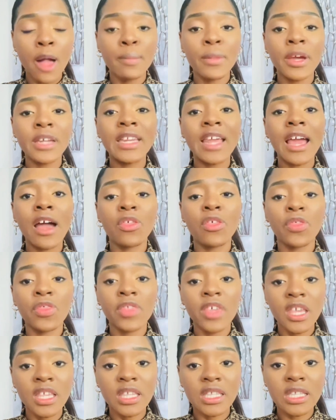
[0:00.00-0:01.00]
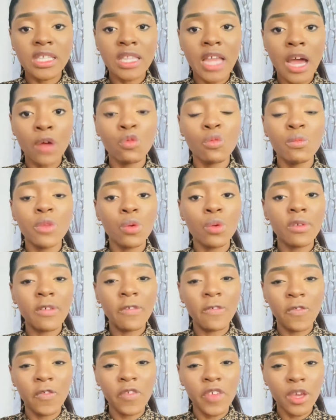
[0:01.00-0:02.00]
But there are things that will be
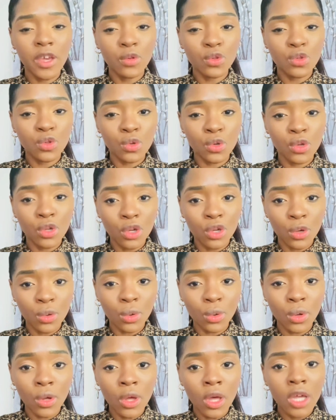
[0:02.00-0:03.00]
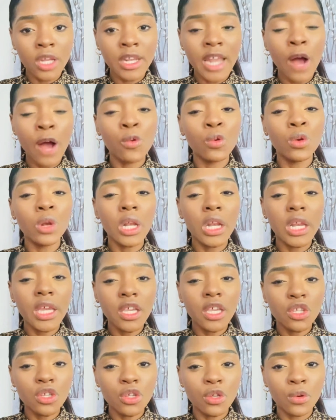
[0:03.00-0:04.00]
revealed to you that will
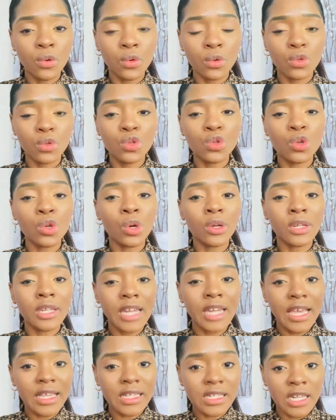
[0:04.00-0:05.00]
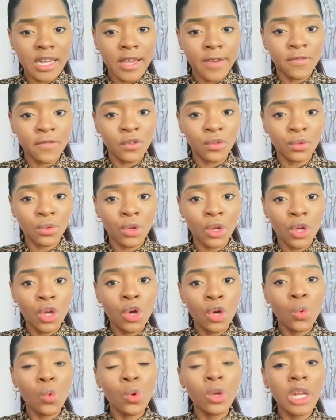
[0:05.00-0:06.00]
lead you to your next level,
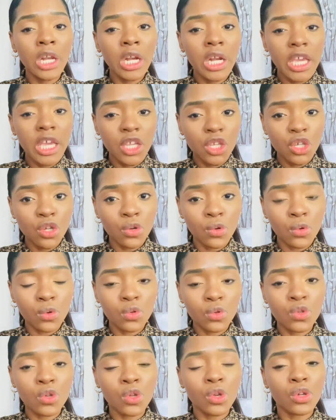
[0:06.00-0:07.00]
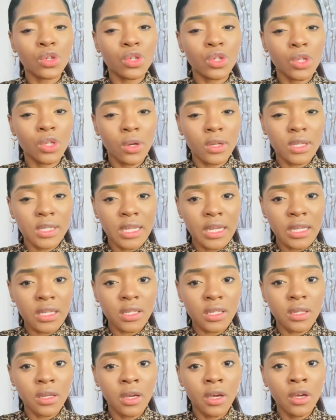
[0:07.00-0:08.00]
will lead you to your
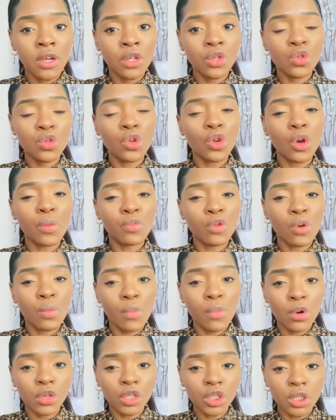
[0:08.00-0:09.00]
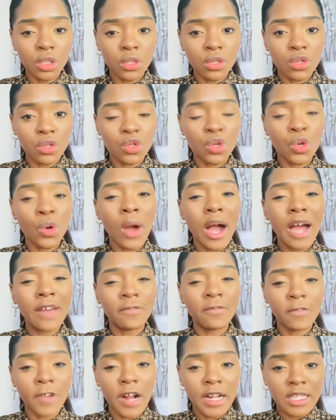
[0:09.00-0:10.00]
success, to your promotion, to your
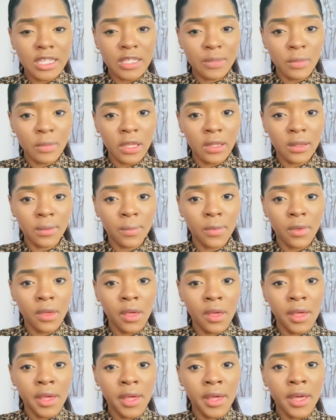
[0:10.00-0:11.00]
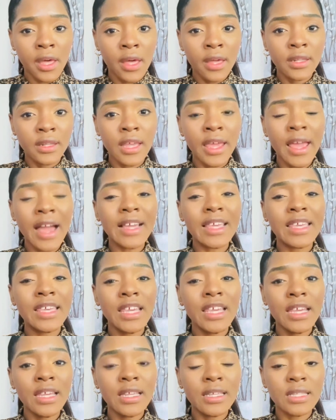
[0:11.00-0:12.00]
advancement. There are
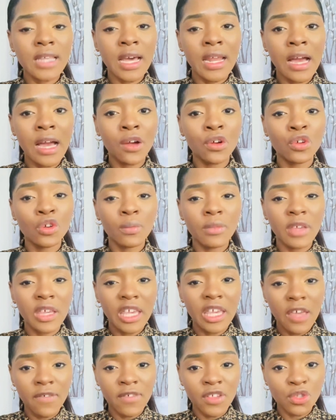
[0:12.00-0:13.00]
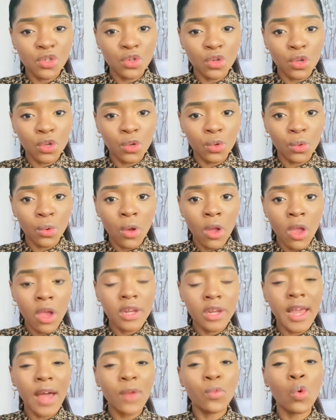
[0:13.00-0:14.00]
keys that are going to be given to you
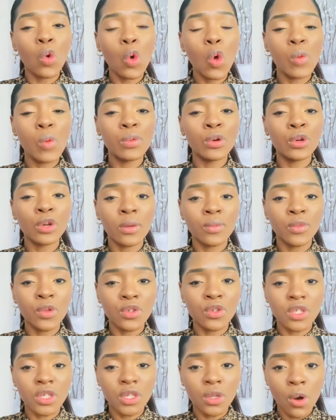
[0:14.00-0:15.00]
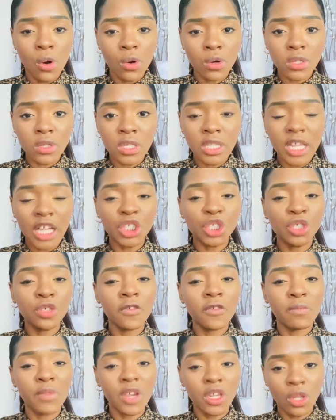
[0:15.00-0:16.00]
that will open up those doors that
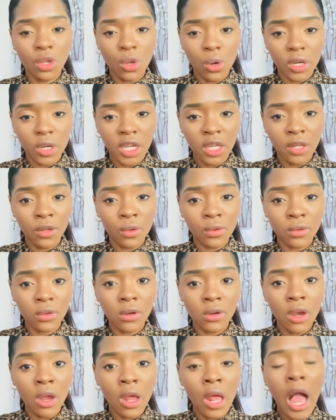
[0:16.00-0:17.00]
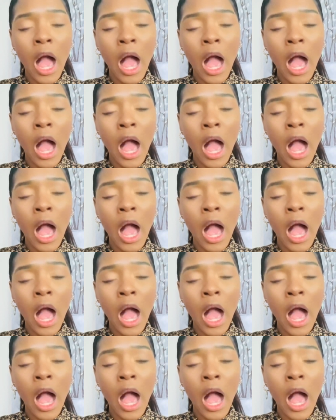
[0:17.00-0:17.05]
you've been knocking on.